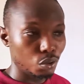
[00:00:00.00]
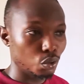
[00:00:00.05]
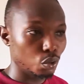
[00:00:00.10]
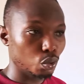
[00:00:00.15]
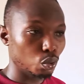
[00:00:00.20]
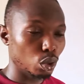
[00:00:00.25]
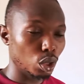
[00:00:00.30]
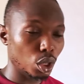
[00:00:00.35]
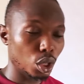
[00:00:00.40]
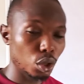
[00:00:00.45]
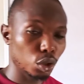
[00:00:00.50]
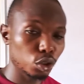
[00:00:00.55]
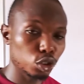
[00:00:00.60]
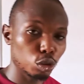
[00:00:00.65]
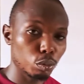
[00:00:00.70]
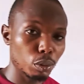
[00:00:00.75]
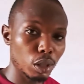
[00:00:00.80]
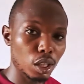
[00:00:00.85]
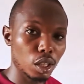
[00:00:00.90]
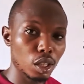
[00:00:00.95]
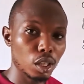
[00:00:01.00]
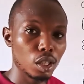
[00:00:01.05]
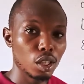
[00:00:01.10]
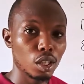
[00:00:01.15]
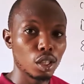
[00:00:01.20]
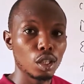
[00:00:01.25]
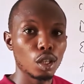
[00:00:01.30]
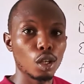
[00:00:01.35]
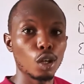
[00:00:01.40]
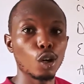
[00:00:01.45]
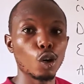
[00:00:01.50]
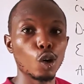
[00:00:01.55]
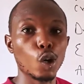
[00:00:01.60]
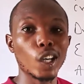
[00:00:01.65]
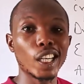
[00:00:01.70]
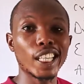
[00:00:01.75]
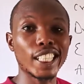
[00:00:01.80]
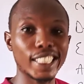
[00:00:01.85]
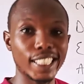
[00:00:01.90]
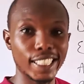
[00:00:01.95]
to a customer
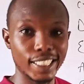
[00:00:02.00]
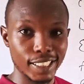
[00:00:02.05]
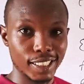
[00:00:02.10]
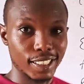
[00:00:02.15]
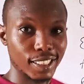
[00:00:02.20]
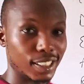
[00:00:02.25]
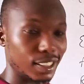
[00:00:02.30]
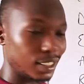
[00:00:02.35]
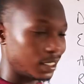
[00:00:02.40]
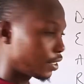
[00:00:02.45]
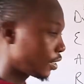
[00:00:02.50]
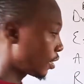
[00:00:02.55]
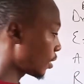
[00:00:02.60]
on credit.